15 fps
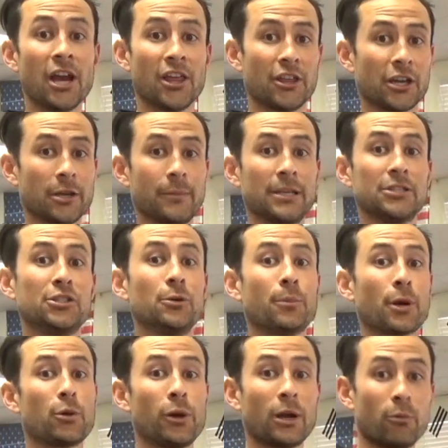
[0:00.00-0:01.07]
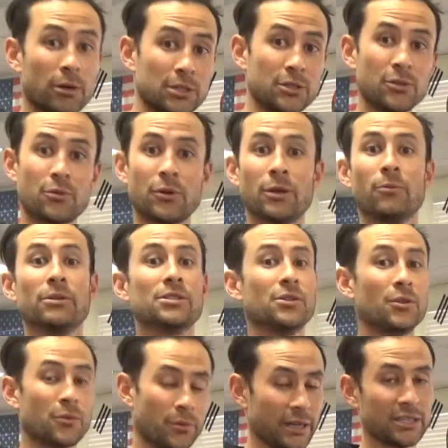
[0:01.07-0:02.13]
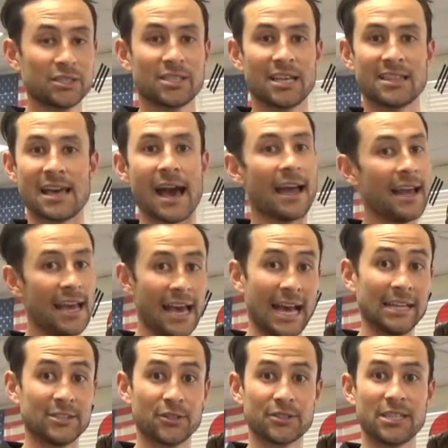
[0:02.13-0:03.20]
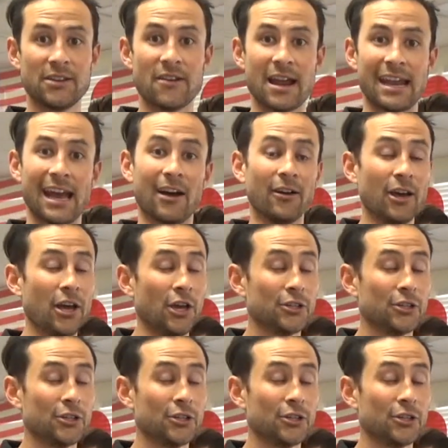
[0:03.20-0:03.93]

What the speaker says: They're going to be super quick, 1, 2, 3, 1, 2, 3, just like that, as you'll see right now.